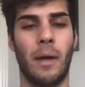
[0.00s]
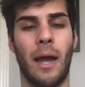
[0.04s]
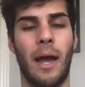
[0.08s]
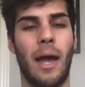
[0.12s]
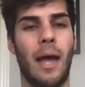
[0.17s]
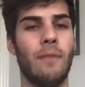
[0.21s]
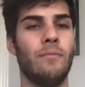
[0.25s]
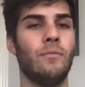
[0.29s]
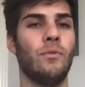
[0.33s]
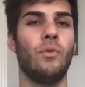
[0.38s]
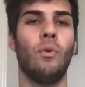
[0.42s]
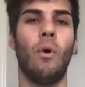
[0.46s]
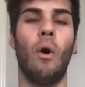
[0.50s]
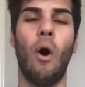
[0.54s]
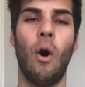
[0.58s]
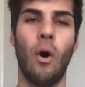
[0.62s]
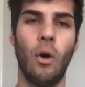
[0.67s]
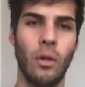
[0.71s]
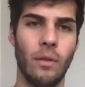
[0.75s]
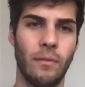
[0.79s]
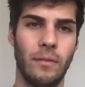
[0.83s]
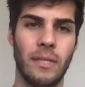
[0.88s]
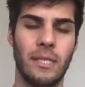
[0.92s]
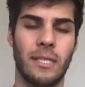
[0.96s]
I do
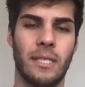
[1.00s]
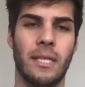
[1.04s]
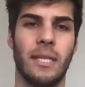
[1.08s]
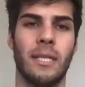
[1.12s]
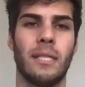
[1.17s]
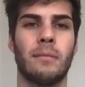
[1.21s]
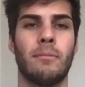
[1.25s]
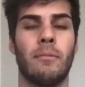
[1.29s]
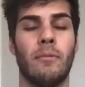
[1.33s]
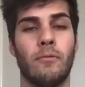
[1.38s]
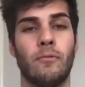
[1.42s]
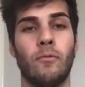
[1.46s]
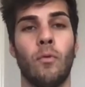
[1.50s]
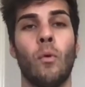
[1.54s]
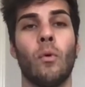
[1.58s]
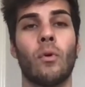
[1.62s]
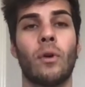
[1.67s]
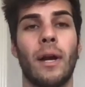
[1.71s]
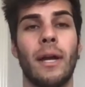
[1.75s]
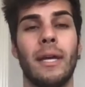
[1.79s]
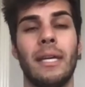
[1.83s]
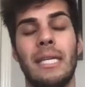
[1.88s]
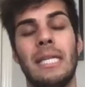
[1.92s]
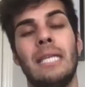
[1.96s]
all these things
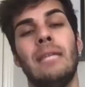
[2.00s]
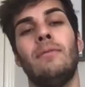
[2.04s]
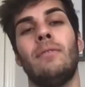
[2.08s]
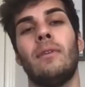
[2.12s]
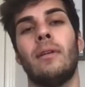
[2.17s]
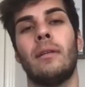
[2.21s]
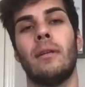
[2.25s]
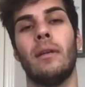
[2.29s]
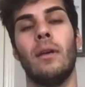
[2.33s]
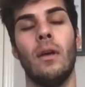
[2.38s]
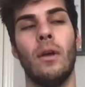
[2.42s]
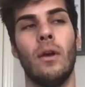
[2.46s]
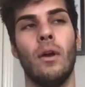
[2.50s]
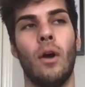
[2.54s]
before I even